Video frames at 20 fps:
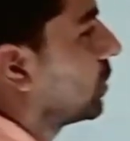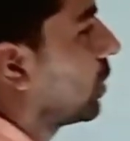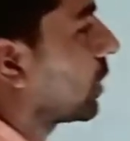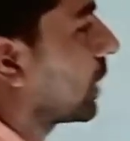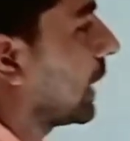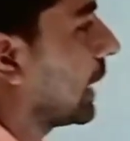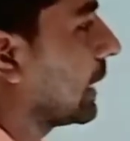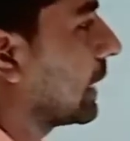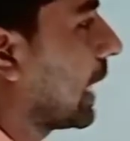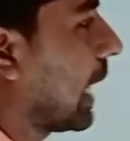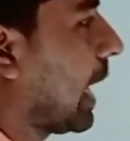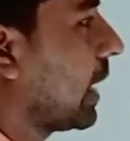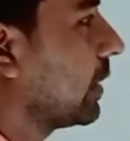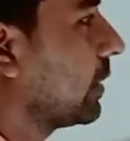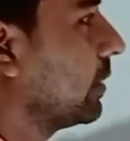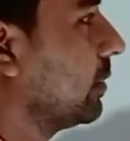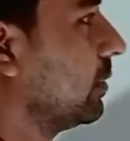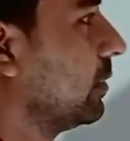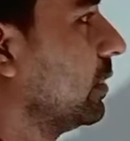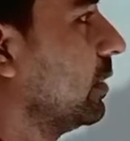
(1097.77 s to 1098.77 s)
talking
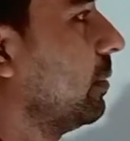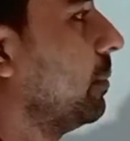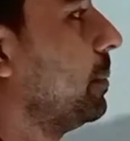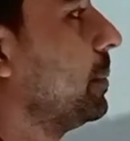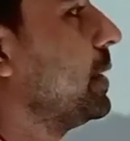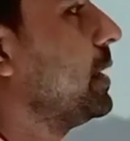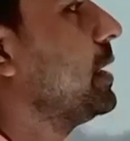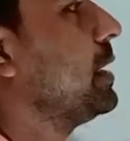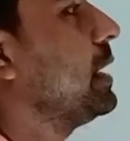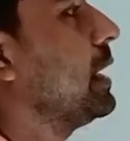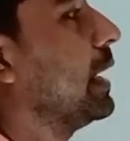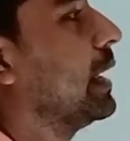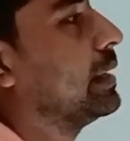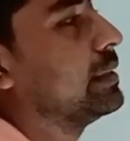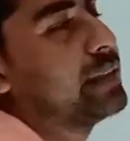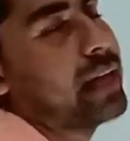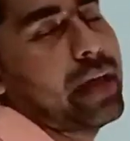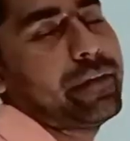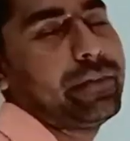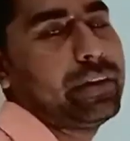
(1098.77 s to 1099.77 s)
that the B
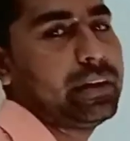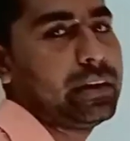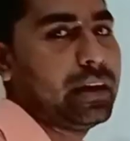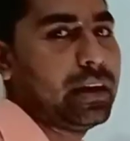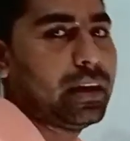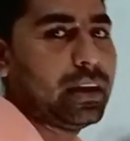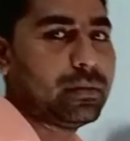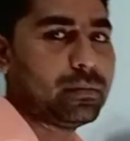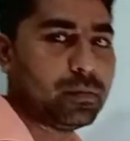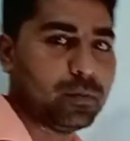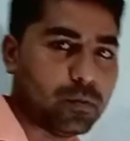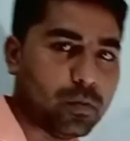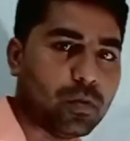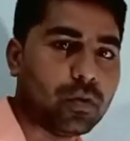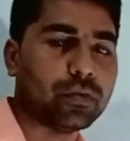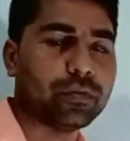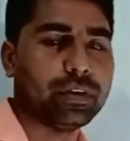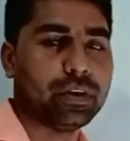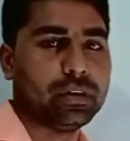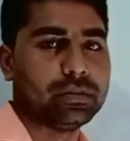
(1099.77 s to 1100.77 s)
is having
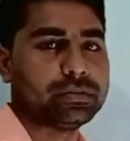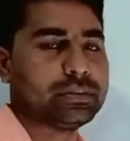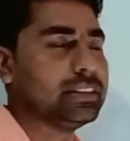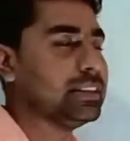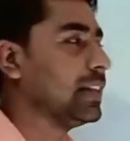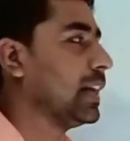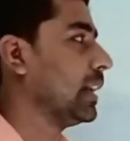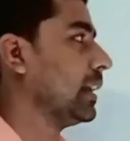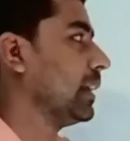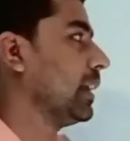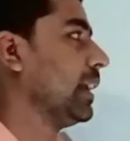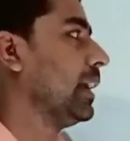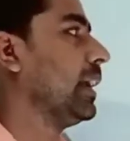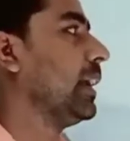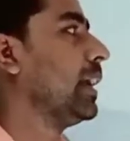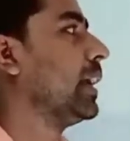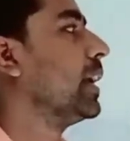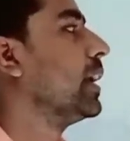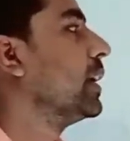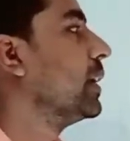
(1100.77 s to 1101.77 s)
more velocity than
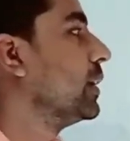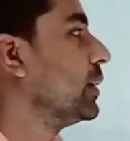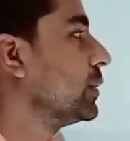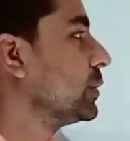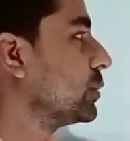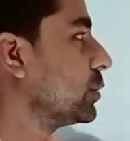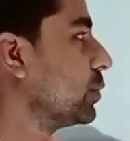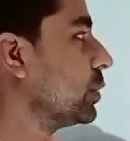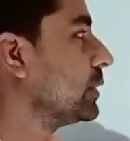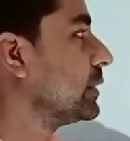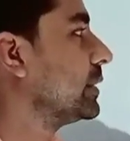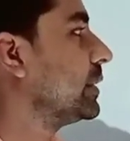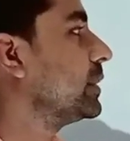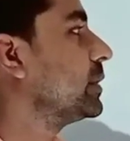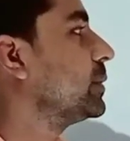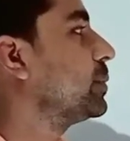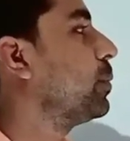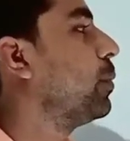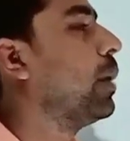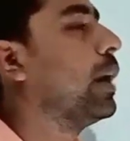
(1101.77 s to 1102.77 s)
A. So
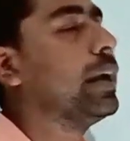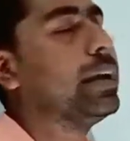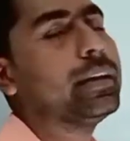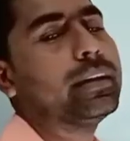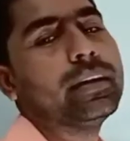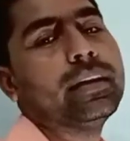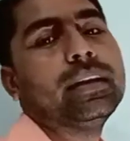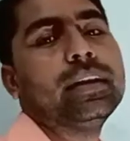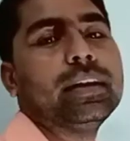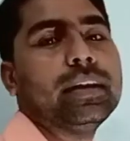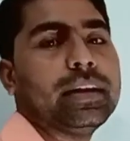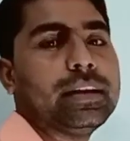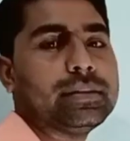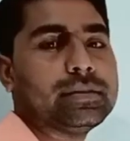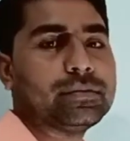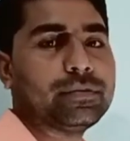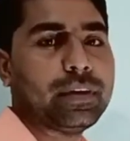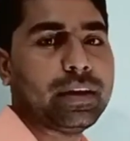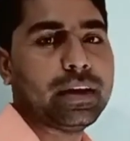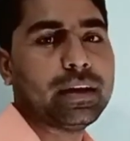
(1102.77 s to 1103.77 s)
this point
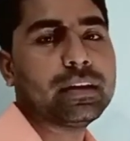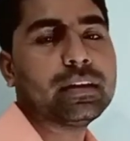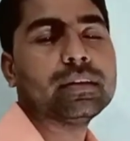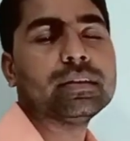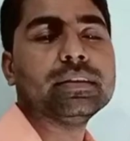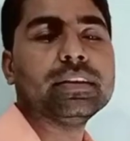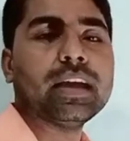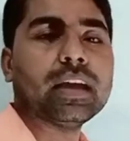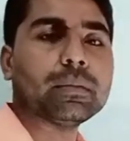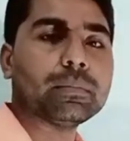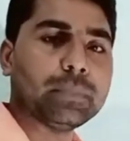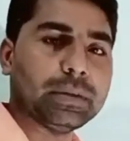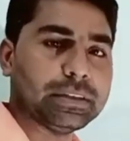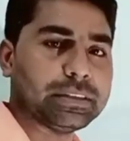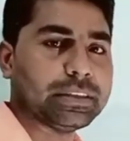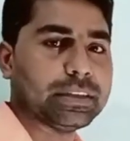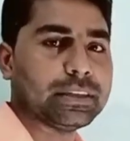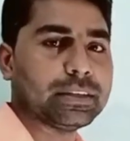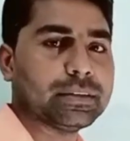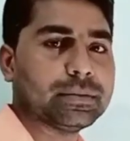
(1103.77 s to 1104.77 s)
is where they are
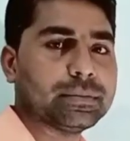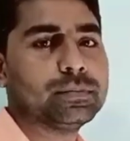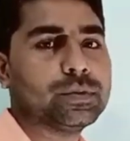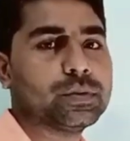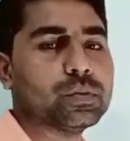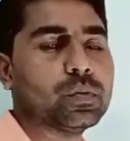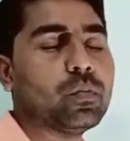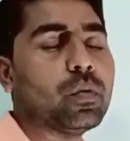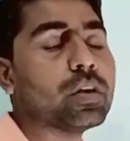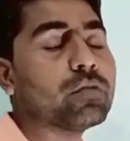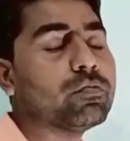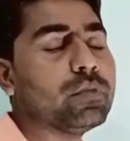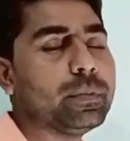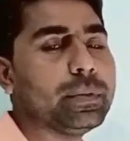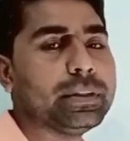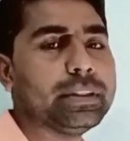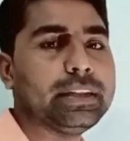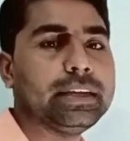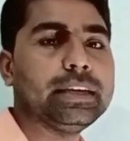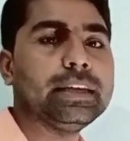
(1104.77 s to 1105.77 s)
meeting. So what
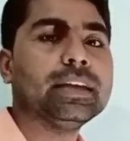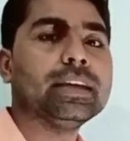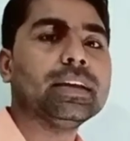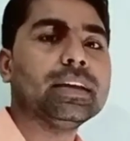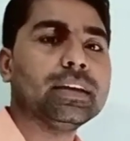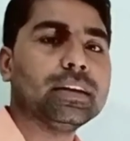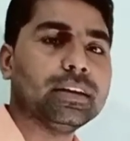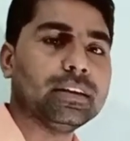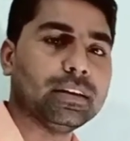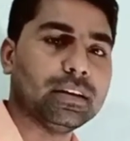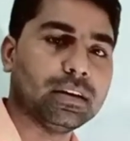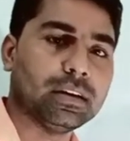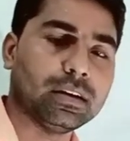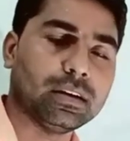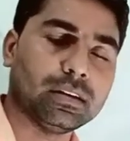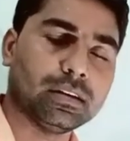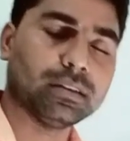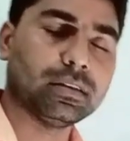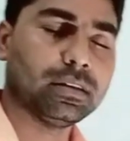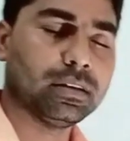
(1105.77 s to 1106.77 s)
will be
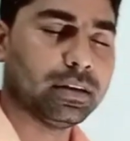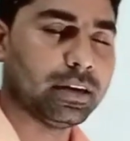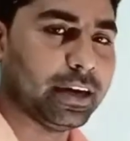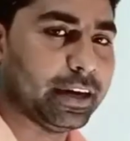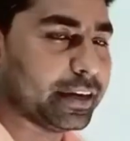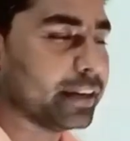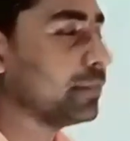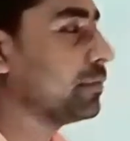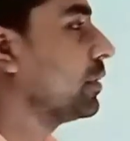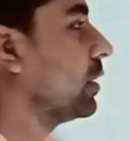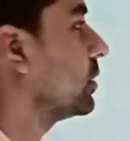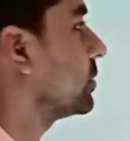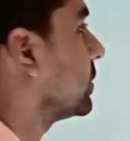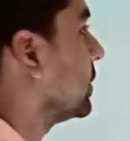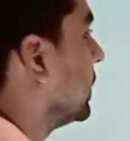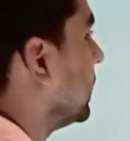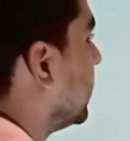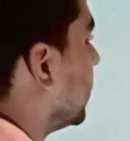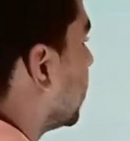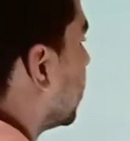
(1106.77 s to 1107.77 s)
the relative
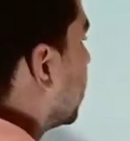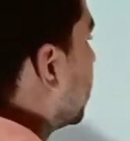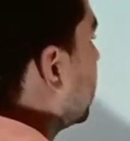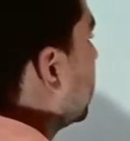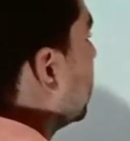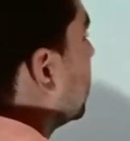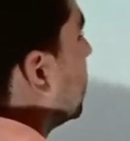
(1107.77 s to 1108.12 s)
velocity here?